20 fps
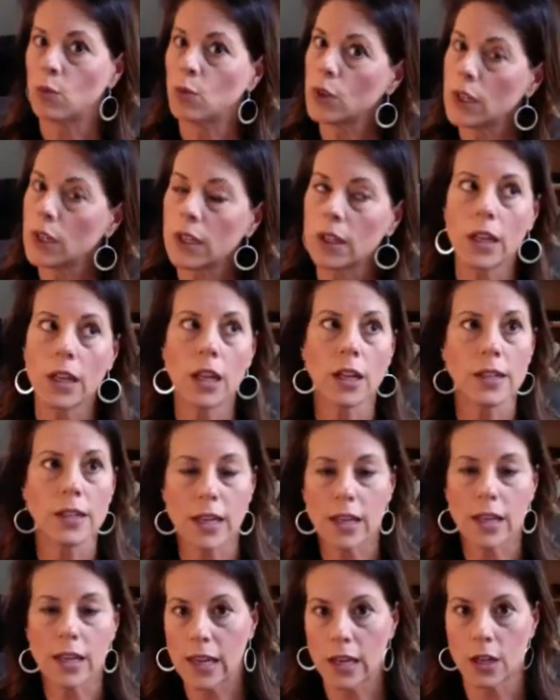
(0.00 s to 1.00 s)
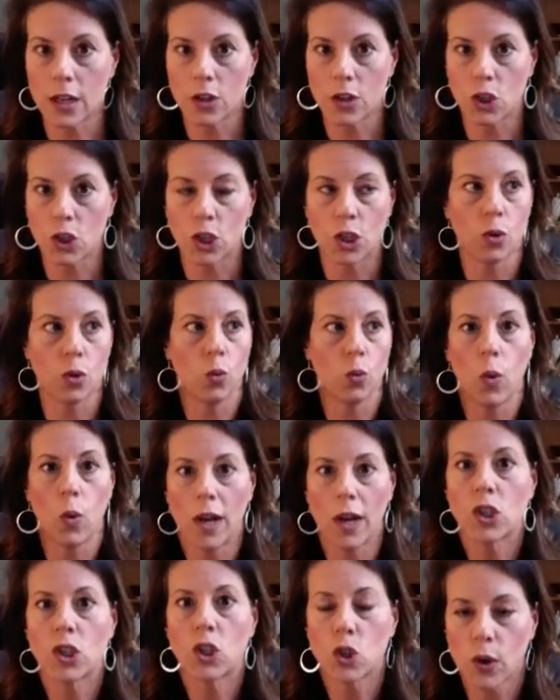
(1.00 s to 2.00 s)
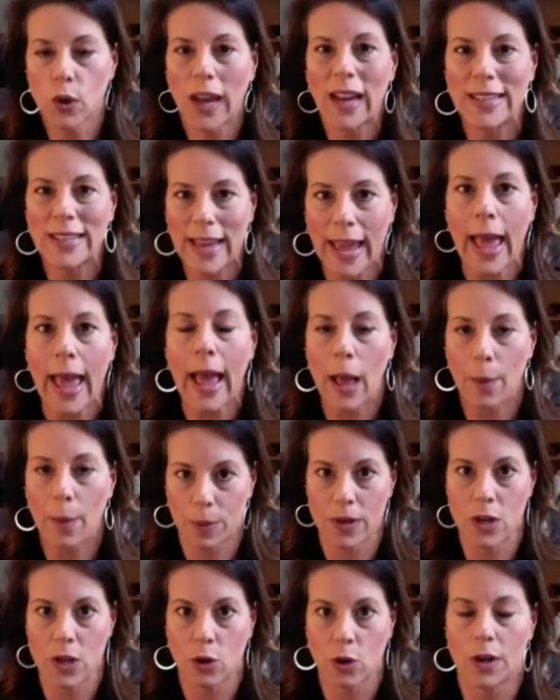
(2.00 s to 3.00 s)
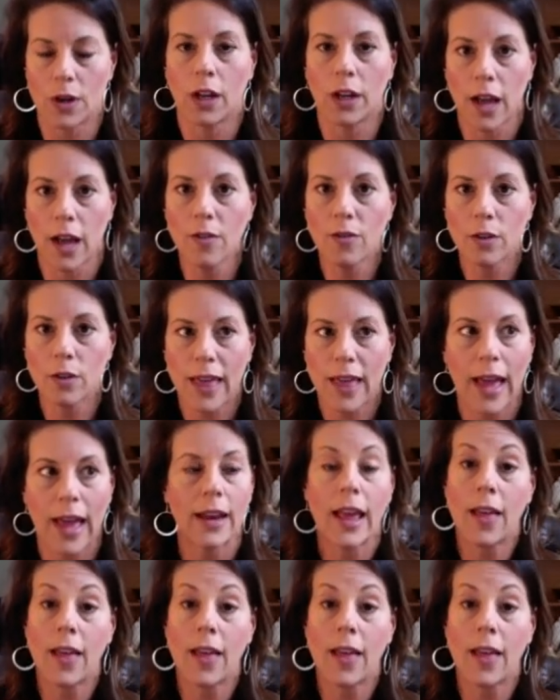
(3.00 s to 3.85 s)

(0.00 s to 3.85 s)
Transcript: really dig into what's trying to happen here and uncover that,